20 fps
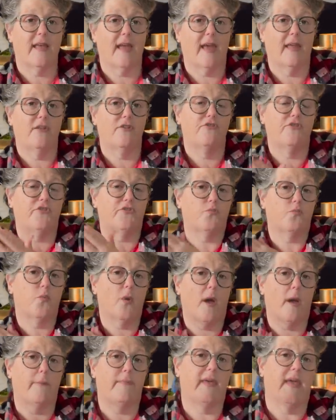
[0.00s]
and you just
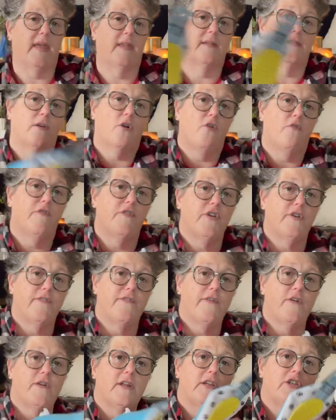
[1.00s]
rub it over your
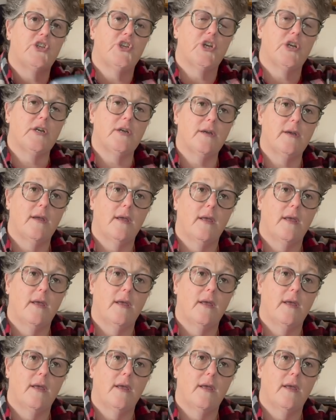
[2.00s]
furniture